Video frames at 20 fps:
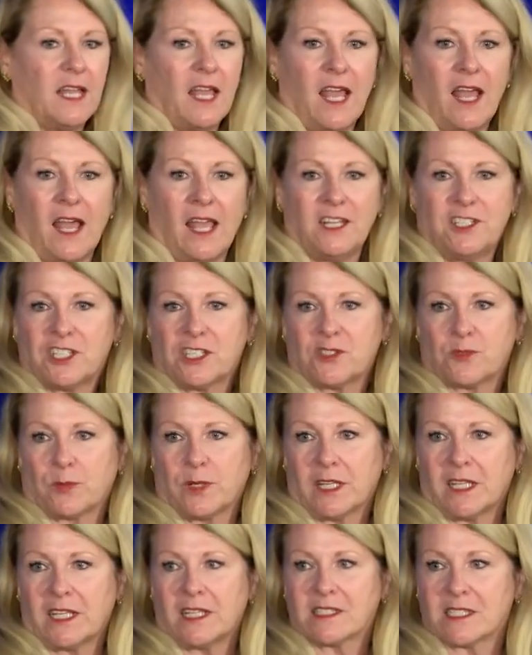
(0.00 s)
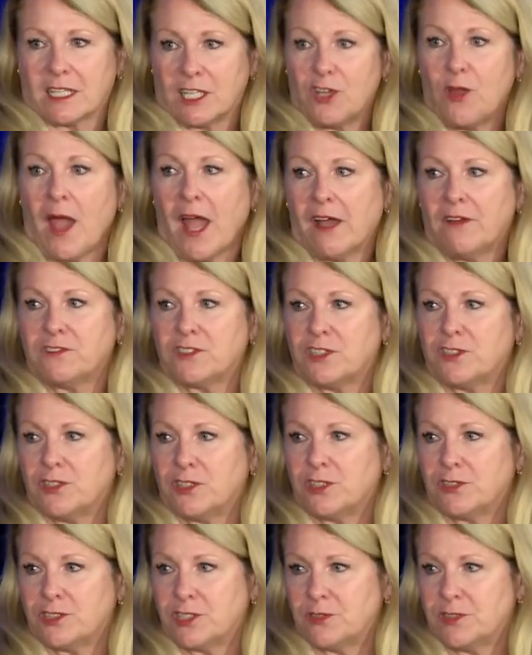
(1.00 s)
Uh, it just really isn't. You have to do
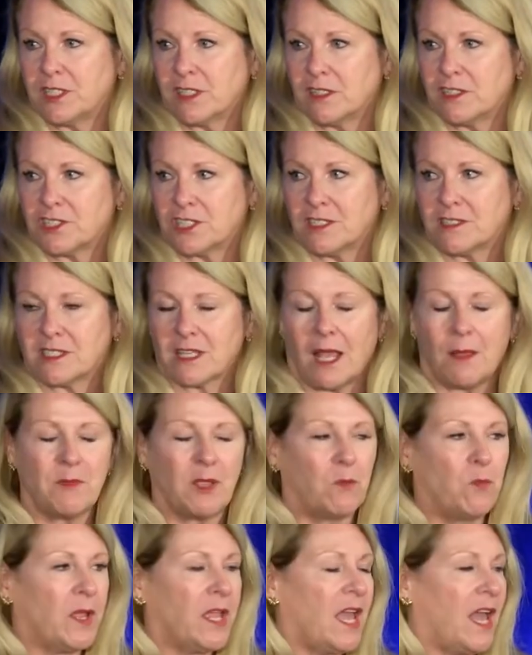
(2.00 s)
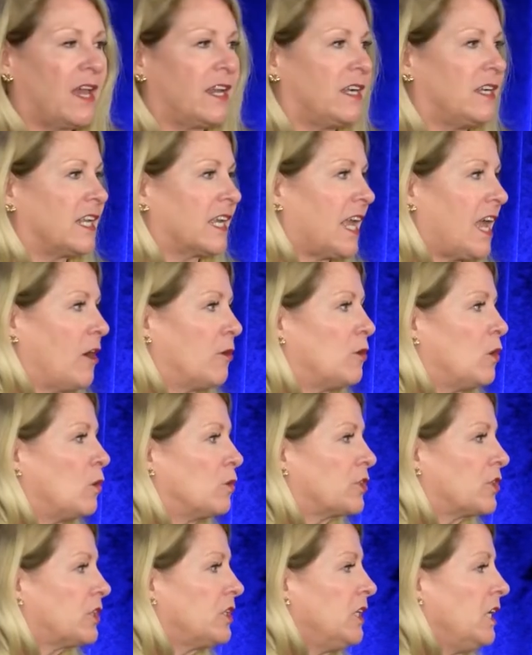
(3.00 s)
your due diligence. I mean, we had an account
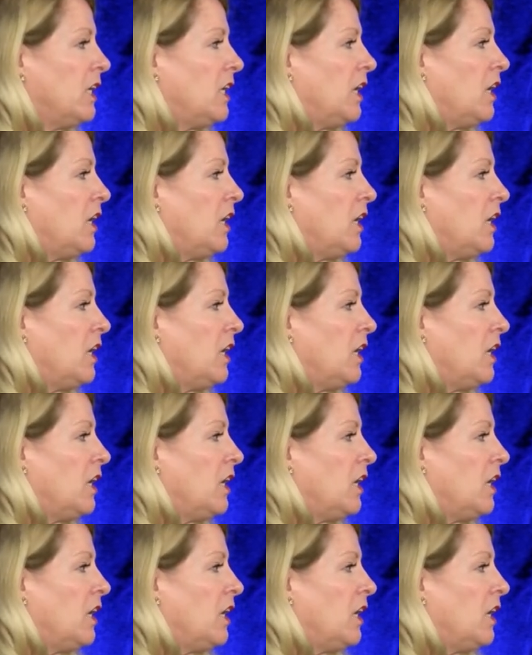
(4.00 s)
holder